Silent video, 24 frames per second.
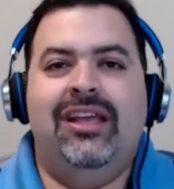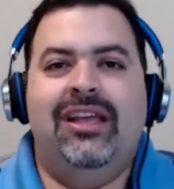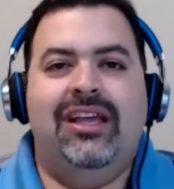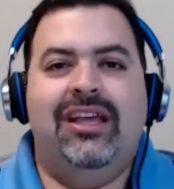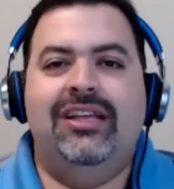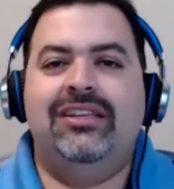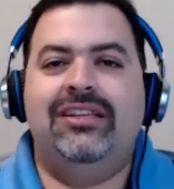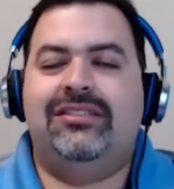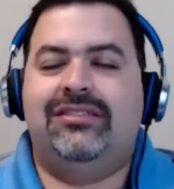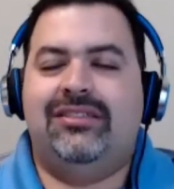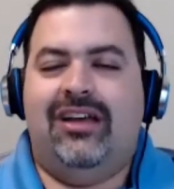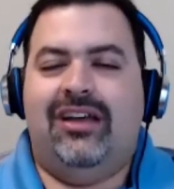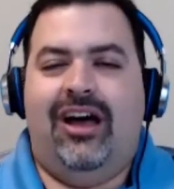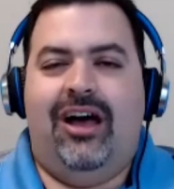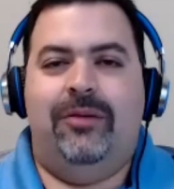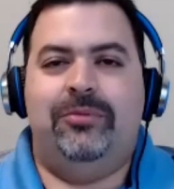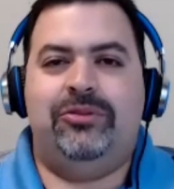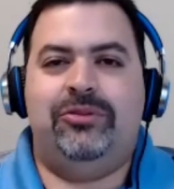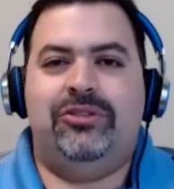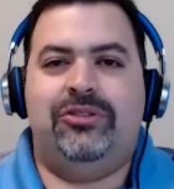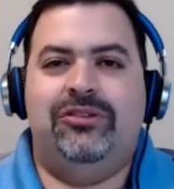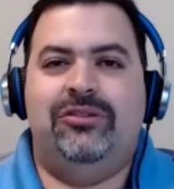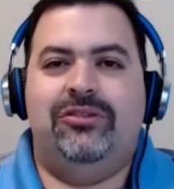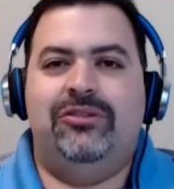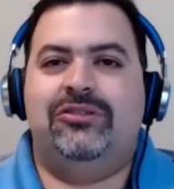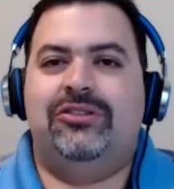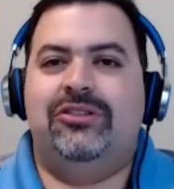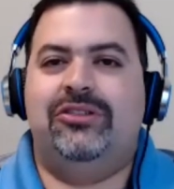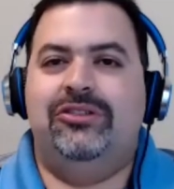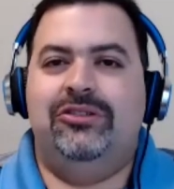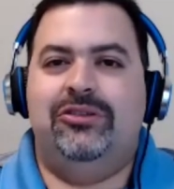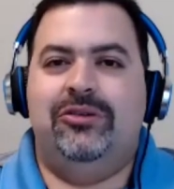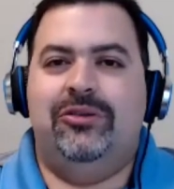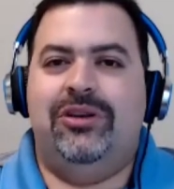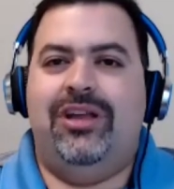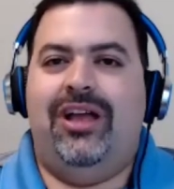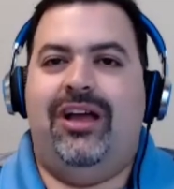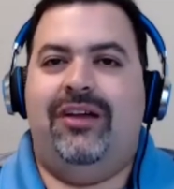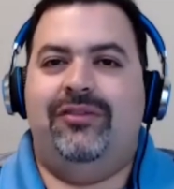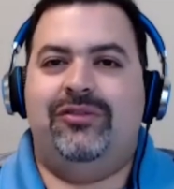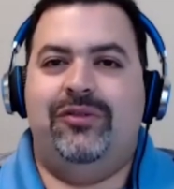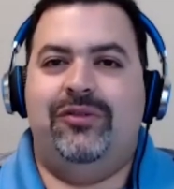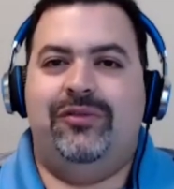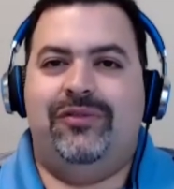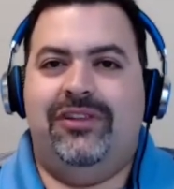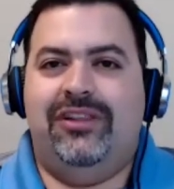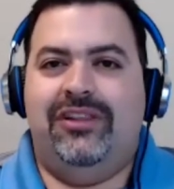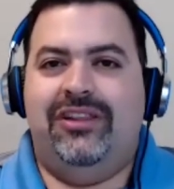It's optional, so you don't have
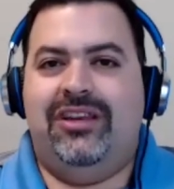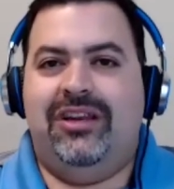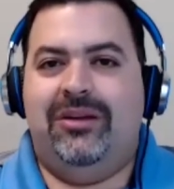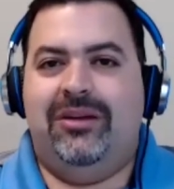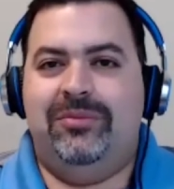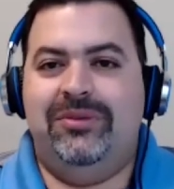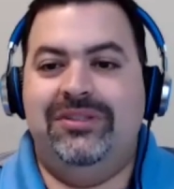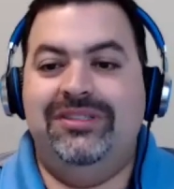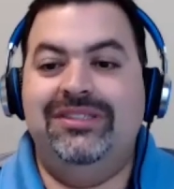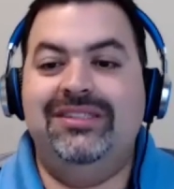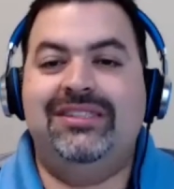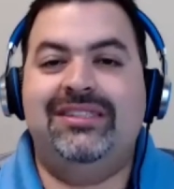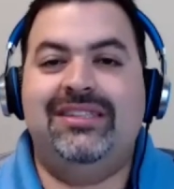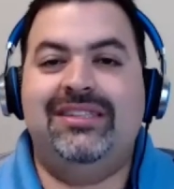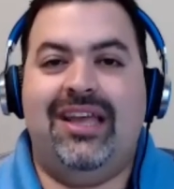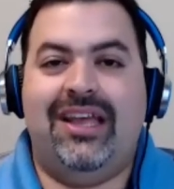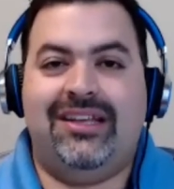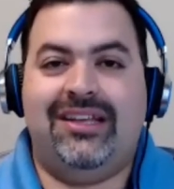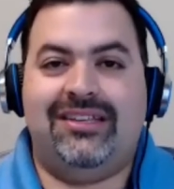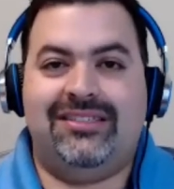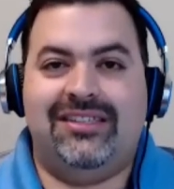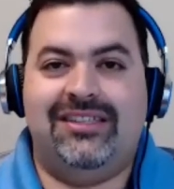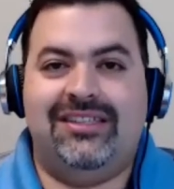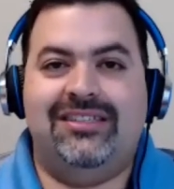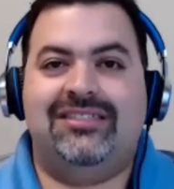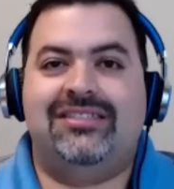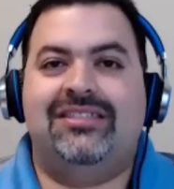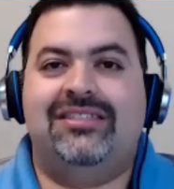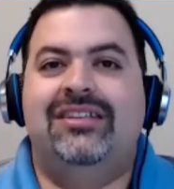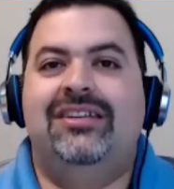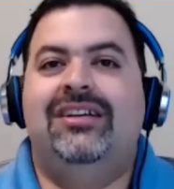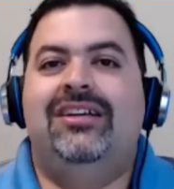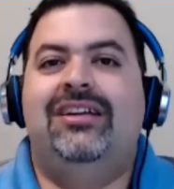to fill it up in Texas.